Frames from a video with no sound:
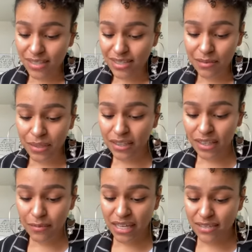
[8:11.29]

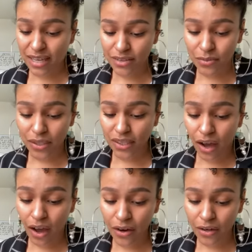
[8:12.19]
disability makes sex really
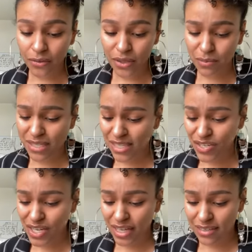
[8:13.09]
hard with
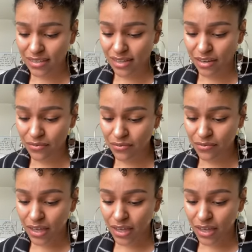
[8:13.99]
positioning and stuff.